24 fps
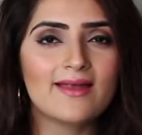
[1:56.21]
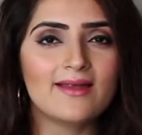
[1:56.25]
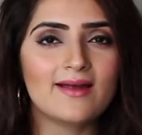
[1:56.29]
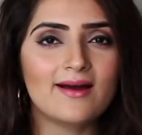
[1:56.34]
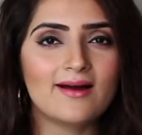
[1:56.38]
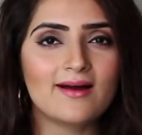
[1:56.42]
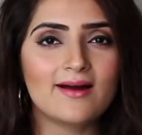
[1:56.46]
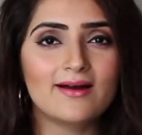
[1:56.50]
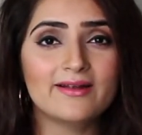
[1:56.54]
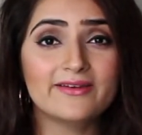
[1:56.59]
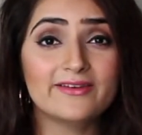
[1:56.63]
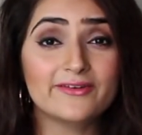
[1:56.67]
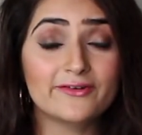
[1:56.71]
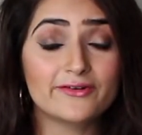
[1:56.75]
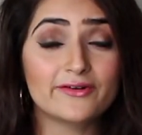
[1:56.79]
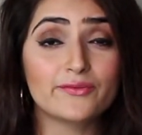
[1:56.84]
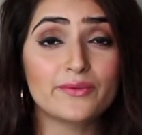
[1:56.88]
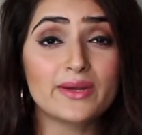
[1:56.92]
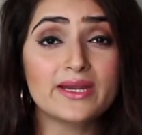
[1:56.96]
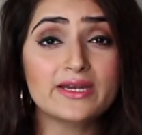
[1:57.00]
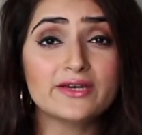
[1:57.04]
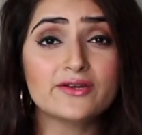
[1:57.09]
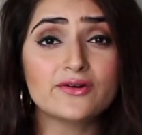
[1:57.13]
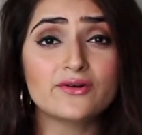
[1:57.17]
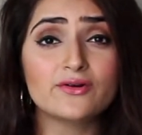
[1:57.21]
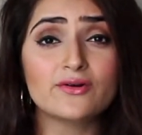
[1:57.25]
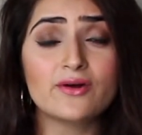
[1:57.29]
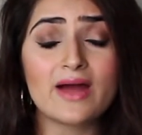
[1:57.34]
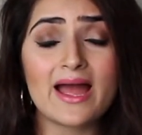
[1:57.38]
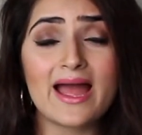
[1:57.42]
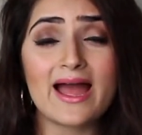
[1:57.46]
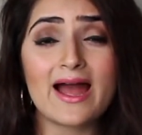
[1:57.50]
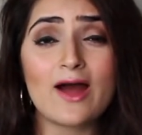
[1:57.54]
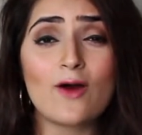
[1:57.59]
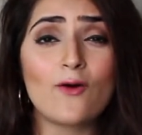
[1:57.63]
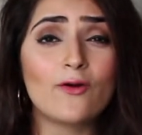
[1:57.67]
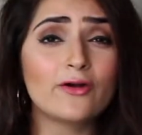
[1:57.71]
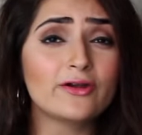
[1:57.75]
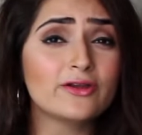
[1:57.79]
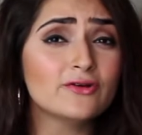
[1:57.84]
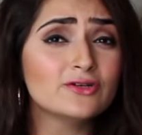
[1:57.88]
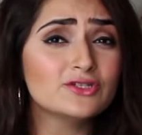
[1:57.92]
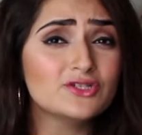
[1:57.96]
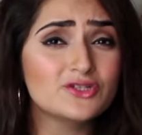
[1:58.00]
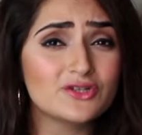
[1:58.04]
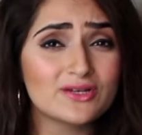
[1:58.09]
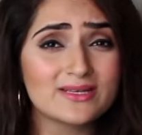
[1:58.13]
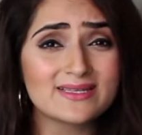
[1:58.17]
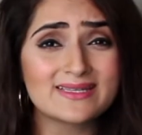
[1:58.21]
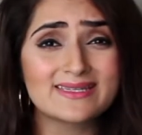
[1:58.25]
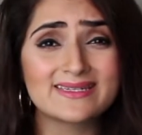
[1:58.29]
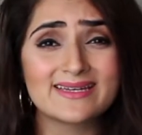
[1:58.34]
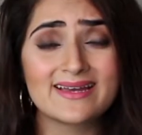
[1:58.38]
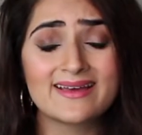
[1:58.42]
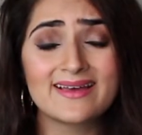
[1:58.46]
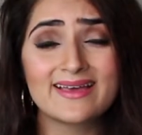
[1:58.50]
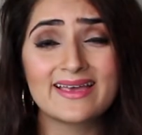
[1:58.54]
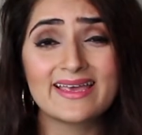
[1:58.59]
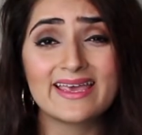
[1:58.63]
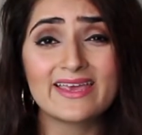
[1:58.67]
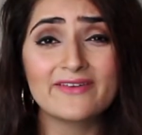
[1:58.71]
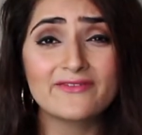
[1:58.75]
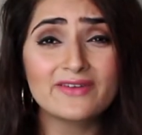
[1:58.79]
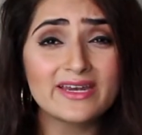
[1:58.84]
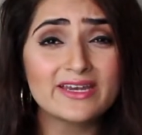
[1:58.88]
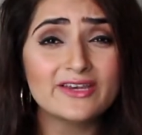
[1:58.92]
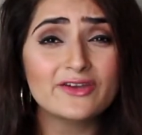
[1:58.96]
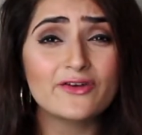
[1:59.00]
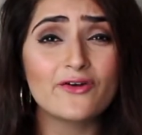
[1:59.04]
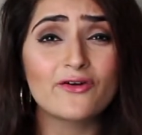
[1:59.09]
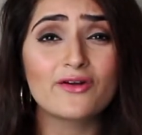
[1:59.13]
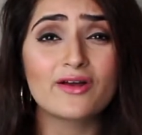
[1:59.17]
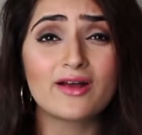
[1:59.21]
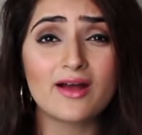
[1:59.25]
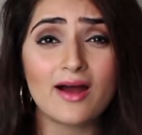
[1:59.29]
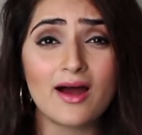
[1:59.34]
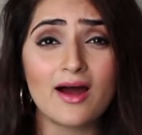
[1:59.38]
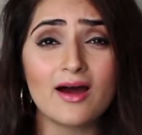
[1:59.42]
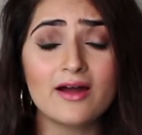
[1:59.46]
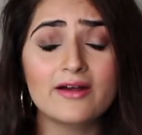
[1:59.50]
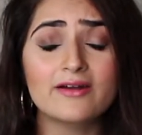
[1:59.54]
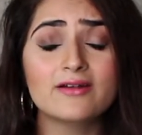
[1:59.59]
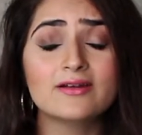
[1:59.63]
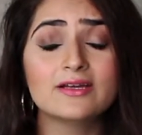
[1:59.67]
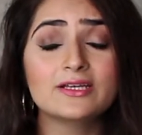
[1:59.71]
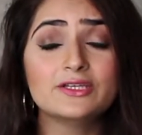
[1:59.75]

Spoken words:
near a window or you're just even in your car,